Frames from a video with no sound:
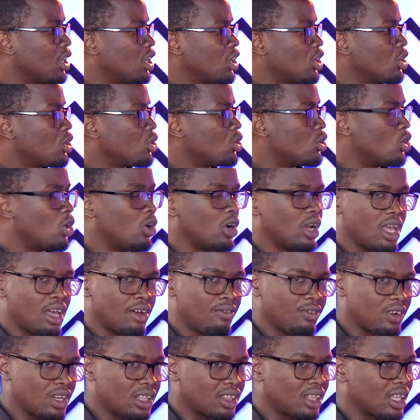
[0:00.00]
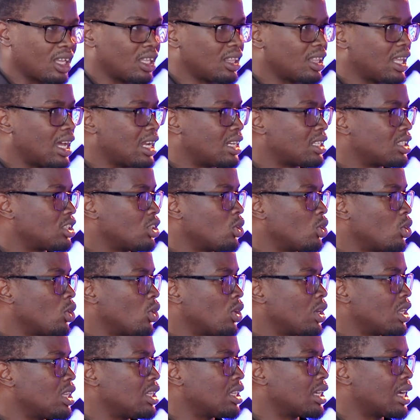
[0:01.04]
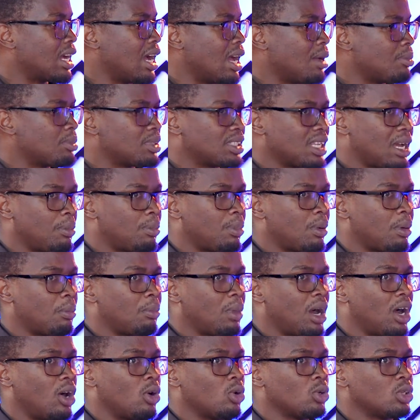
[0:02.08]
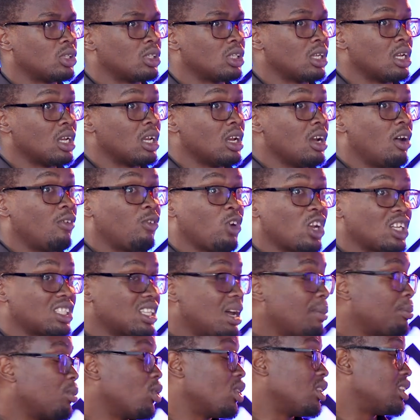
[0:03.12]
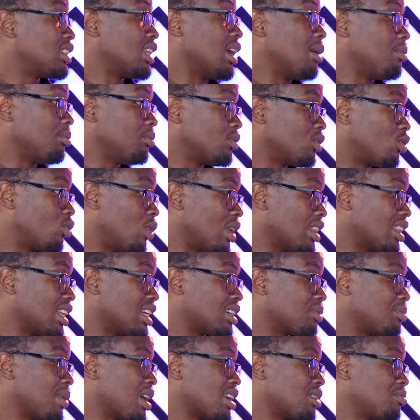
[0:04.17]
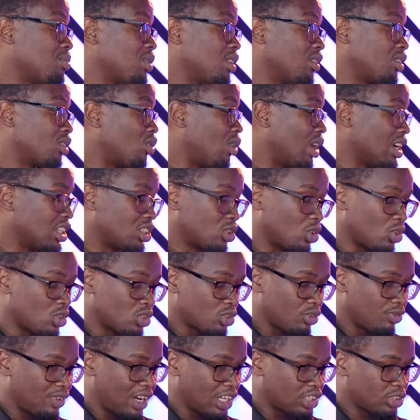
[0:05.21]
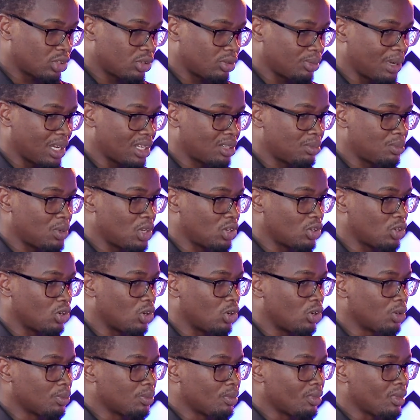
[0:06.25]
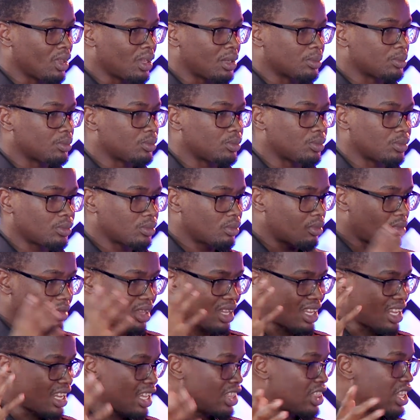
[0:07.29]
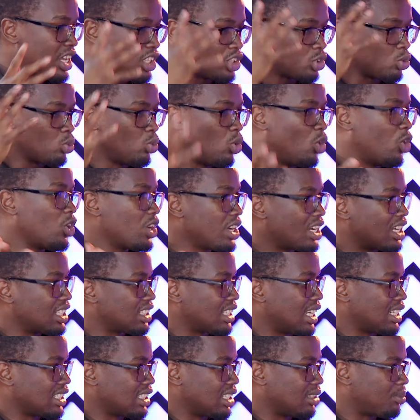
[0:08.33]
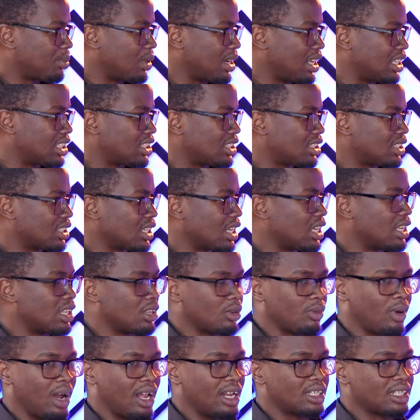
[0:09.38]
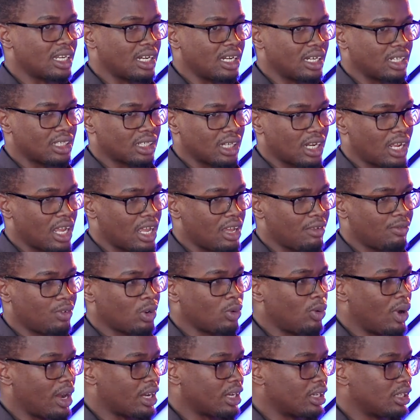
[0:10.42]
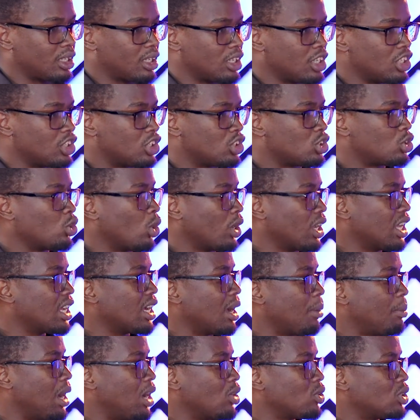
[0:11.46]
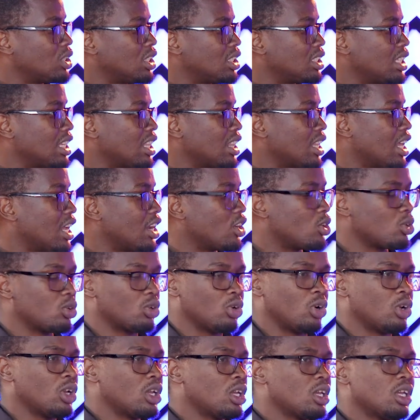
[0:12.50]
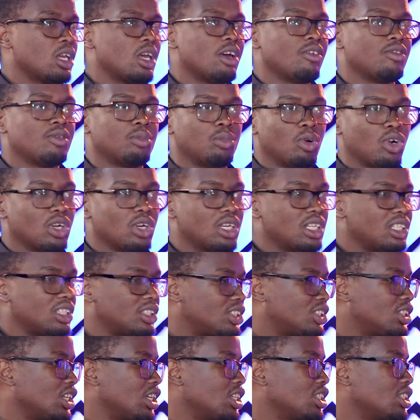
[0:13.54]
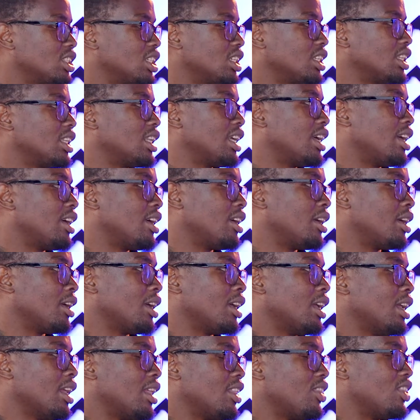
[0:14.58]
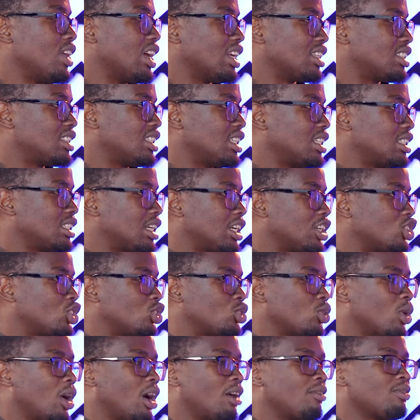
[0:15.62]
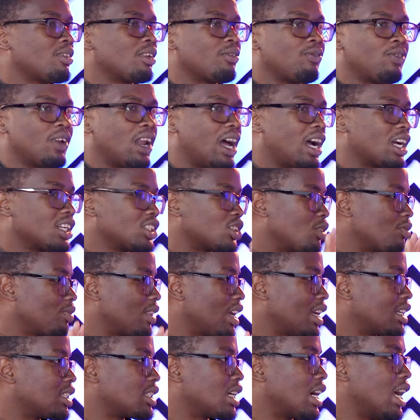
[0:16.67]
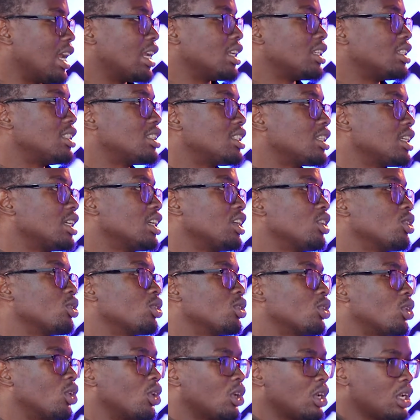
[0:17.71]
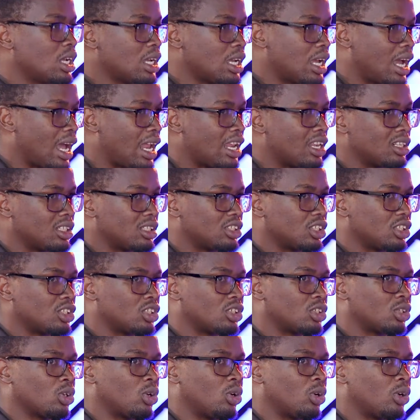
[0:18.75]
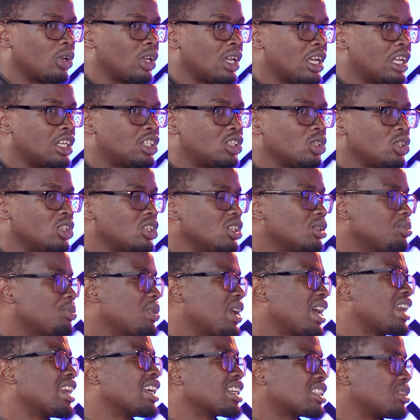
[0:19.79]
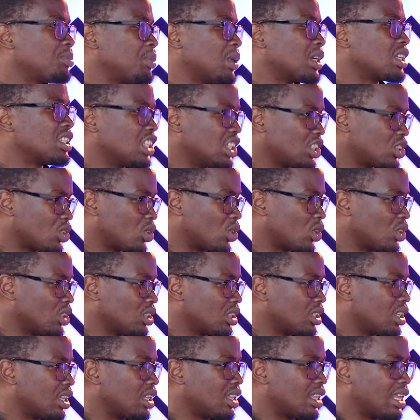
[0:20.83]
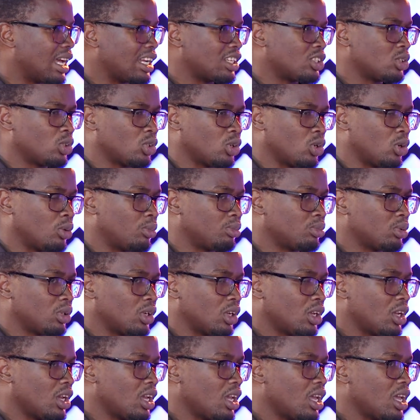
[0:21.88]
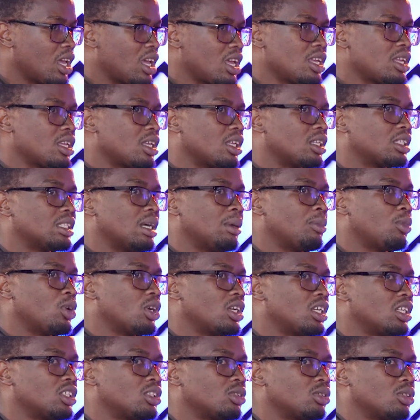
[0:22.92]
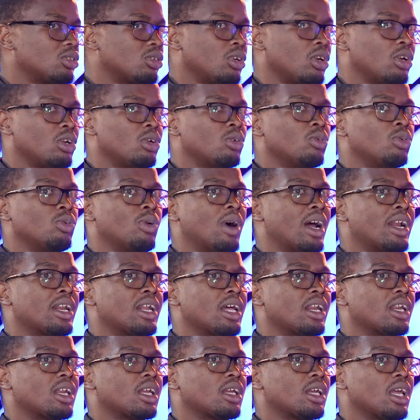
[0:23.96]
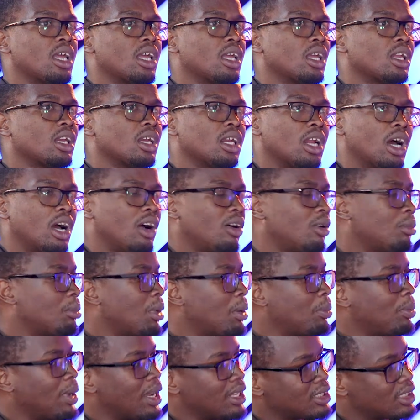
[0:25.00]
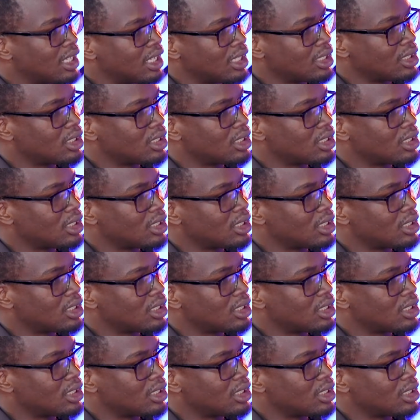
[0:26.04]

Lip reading: You know, everything that, you know, it comes up about. For example, one that might be quite controversial might be, you know, there is war in a certain place in the world and everyone is talking about it, and then, you know, everybody is changing their status to have the flags of that country, you know. And so it shouldn't be an expectation that, you know, hey, somebody is wondering, hey, now I'm a pastor,